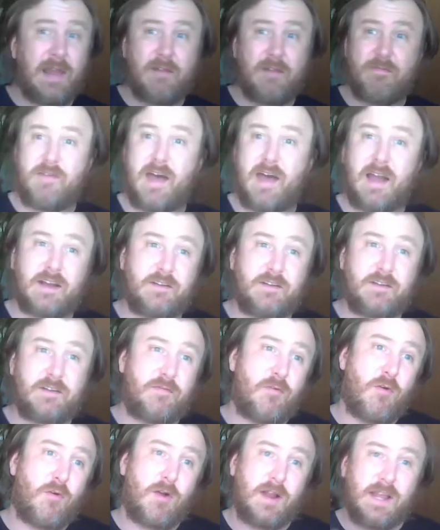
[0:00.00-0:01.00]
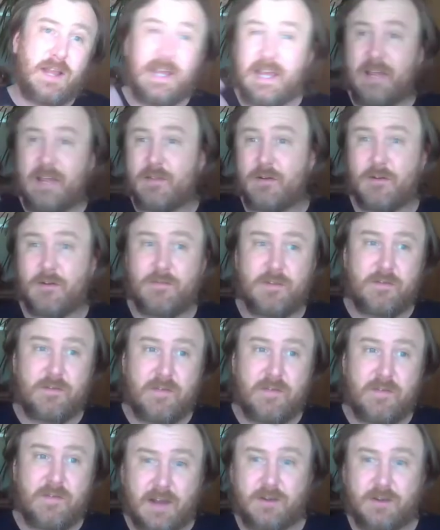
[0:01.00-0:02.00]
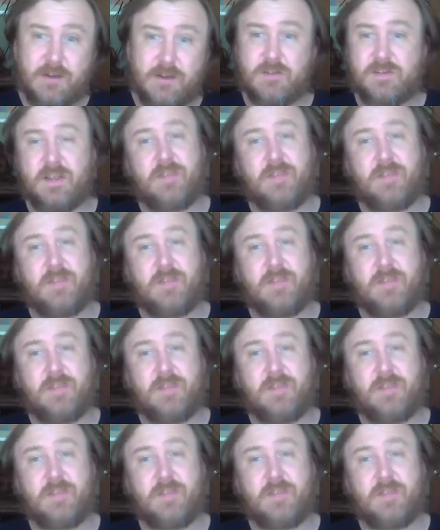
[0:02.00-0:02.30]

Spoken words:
effect for either of the factors,